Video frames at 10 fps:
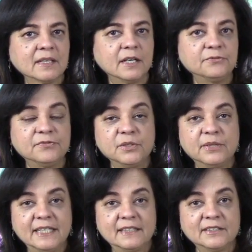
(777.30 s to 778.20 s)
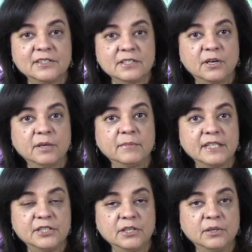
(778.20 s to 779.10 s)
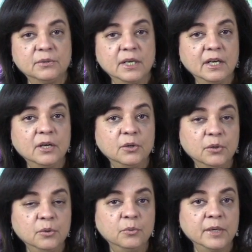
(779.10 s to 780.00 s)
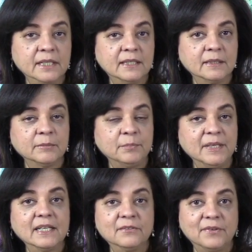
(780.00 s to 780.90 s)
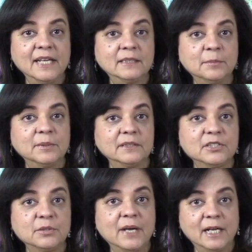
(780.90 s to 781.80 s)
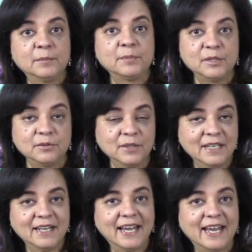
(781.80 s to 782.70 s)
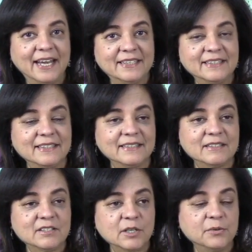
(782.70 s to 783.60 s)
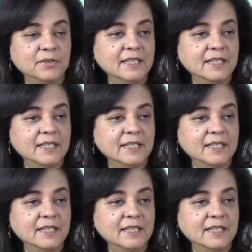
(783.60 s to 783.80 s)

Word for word: a few healers on my show who will be available to help you. And so